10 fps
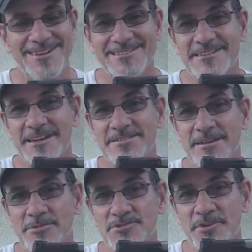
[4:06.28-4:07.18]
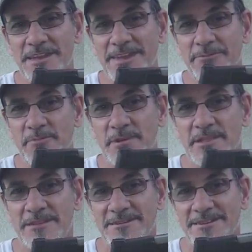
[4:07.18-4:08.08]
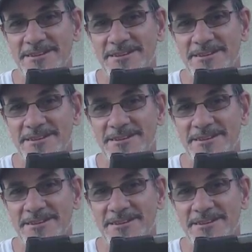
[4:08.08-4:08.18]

it's got double strike capability,